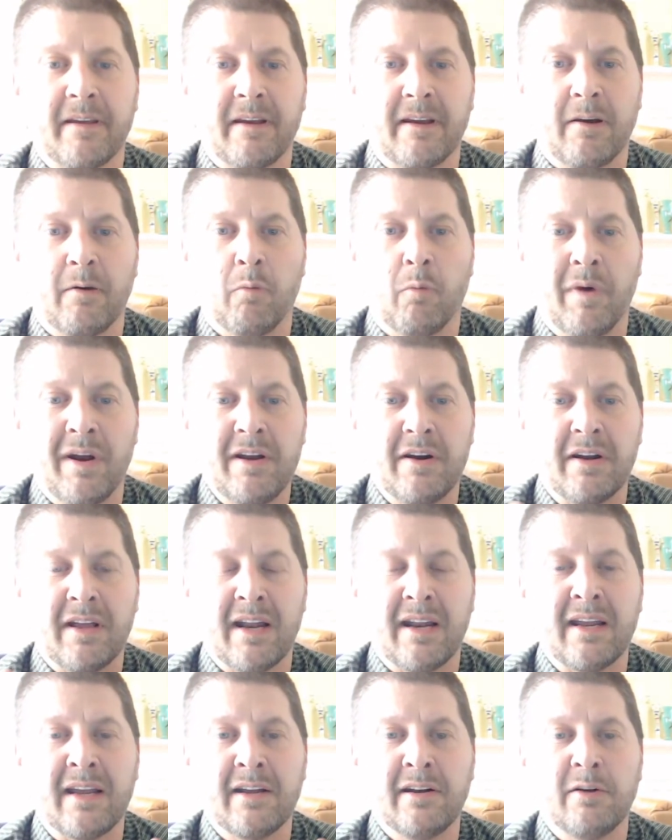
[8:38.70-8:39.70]
when you're
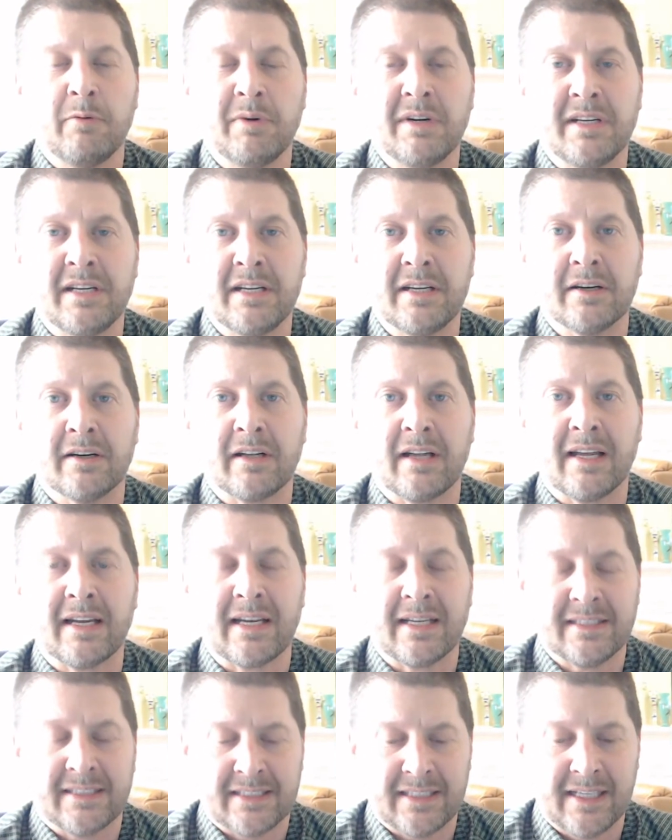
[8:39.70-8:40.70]
getting into a deal,
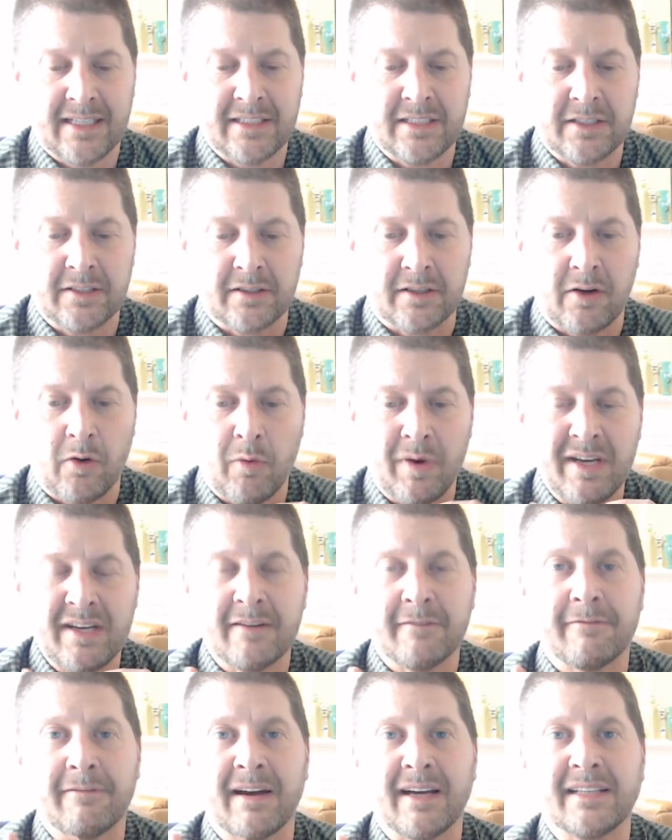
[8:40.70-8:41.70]
like I said, you're going
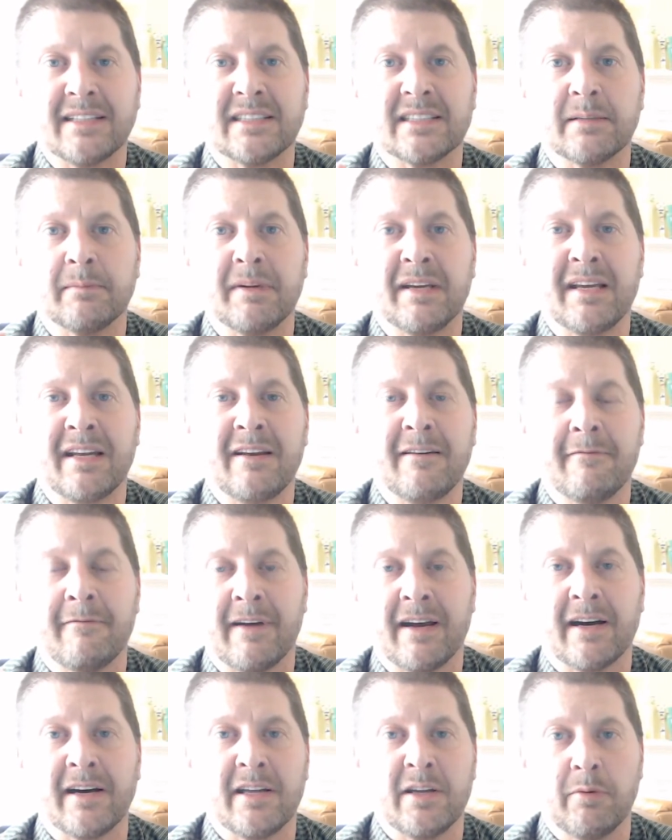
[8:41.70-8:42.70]
to find some hidden
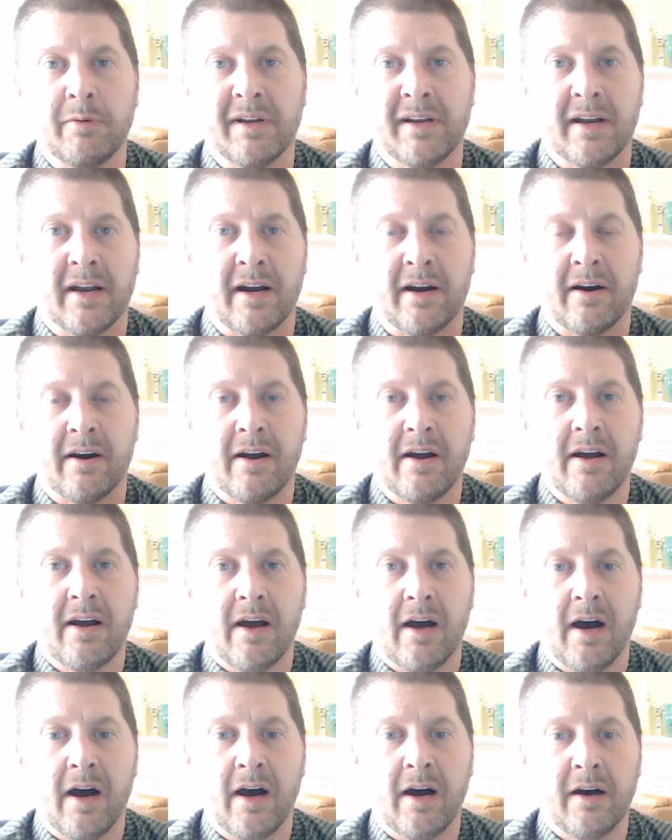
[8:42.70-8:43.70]
value in there.
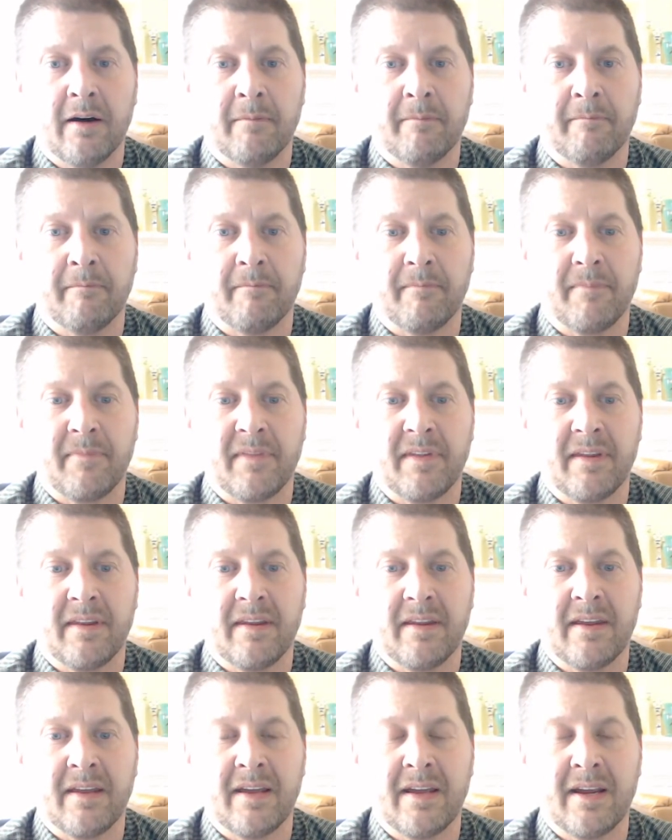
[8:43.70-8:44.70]
Um,
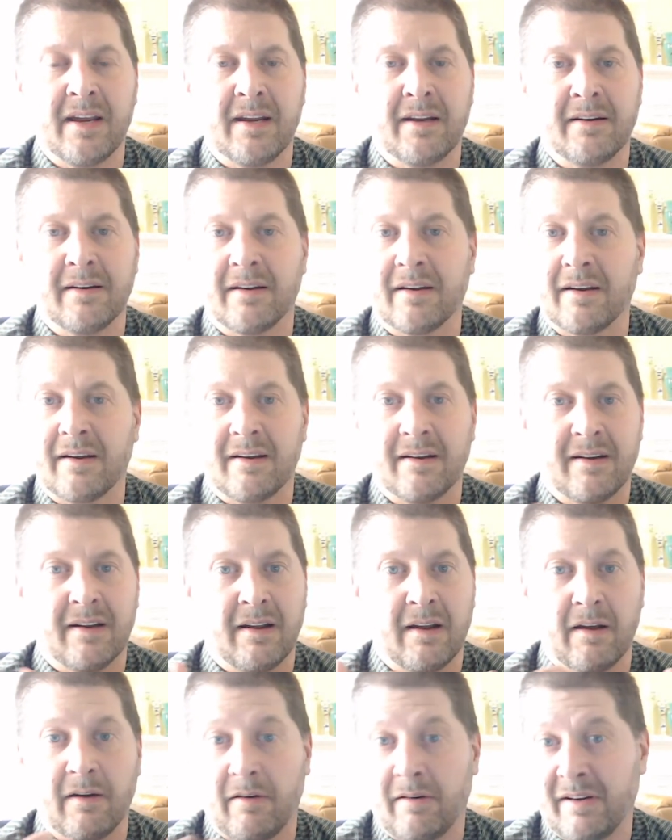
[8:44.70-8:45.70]
and
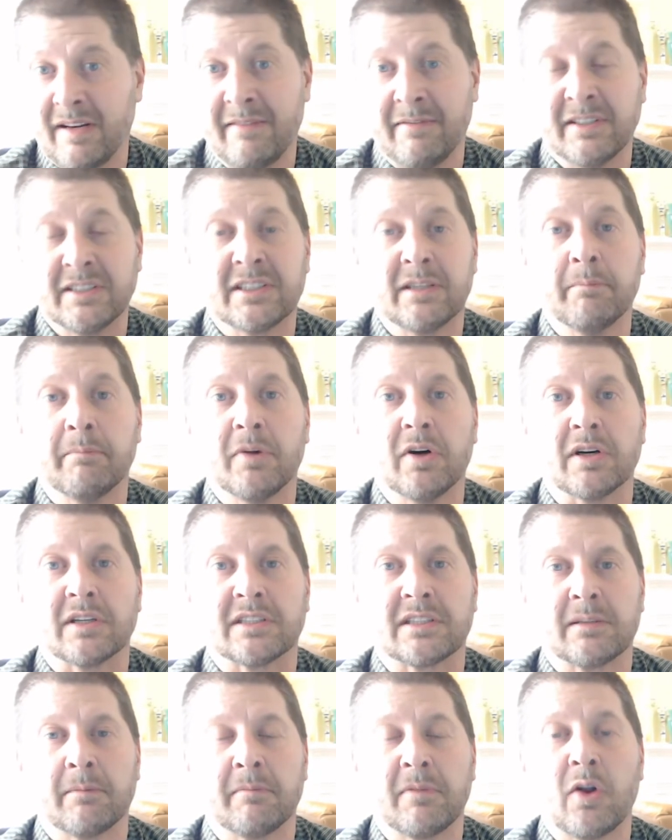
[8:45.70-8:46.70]
uh, even some
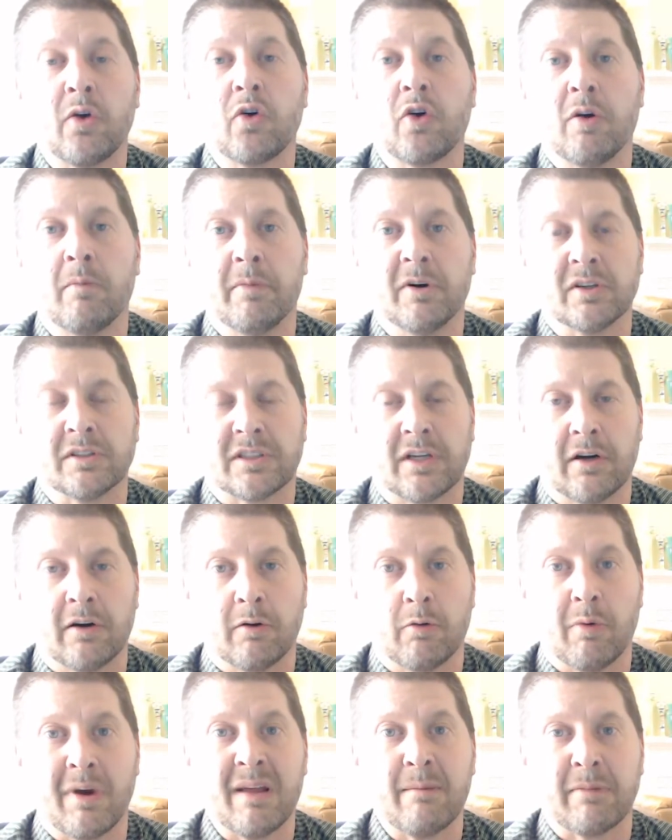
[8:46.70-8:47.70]
books, some local books are a
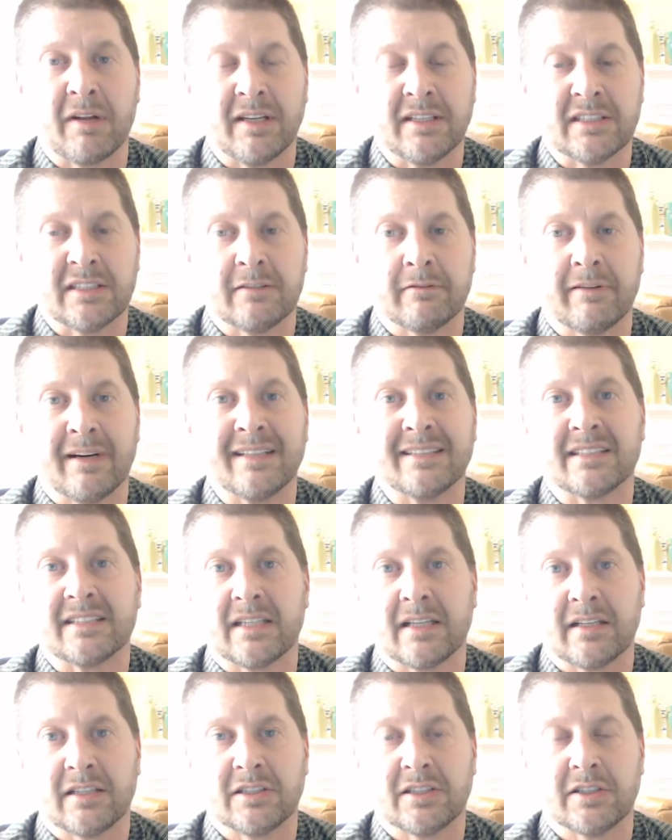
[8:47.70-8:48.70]
great place to find
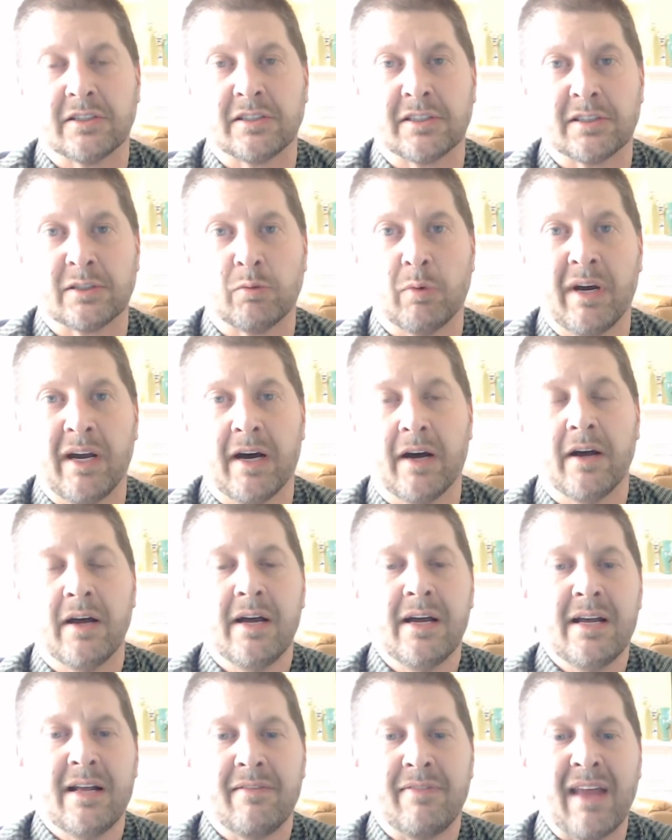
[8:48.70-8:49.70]
signatures as well.
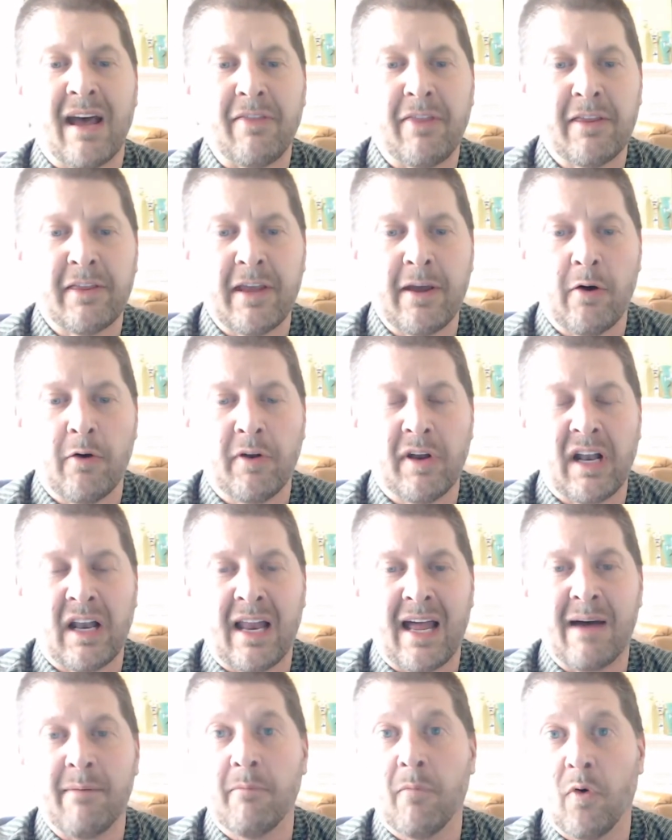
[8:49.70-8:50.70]
Not that they hold a
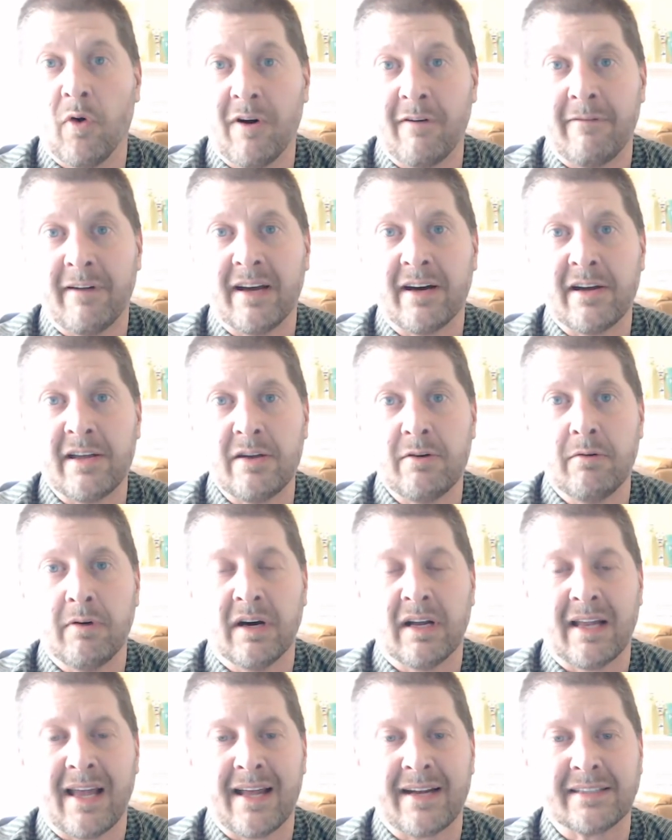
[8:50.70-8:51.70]
lot more value.
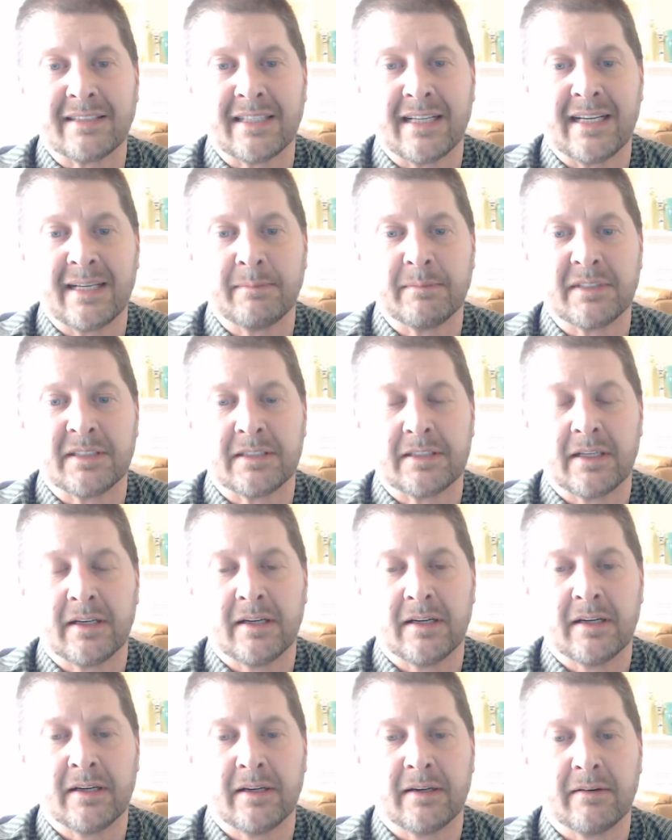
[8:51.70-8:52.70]
A lot of times
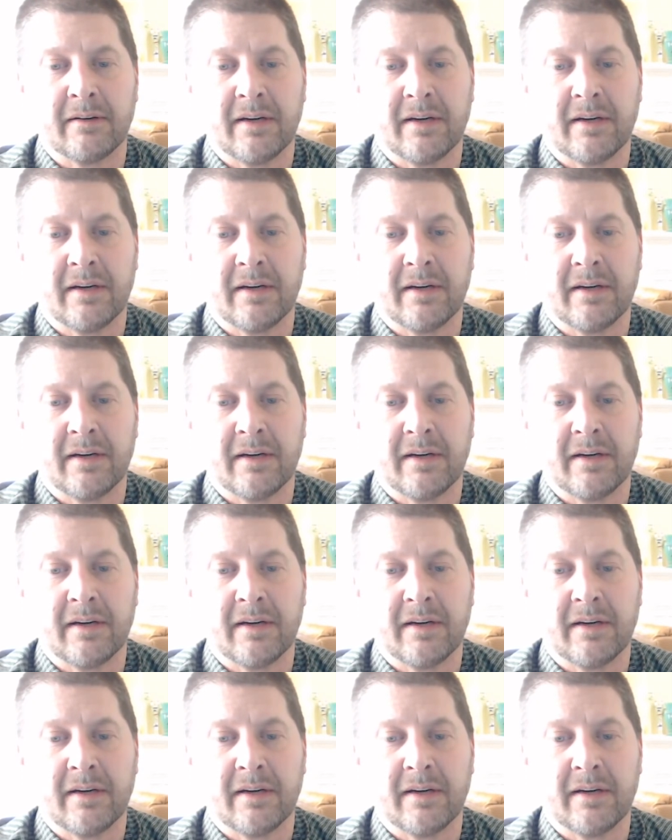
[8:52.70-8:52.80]
uh,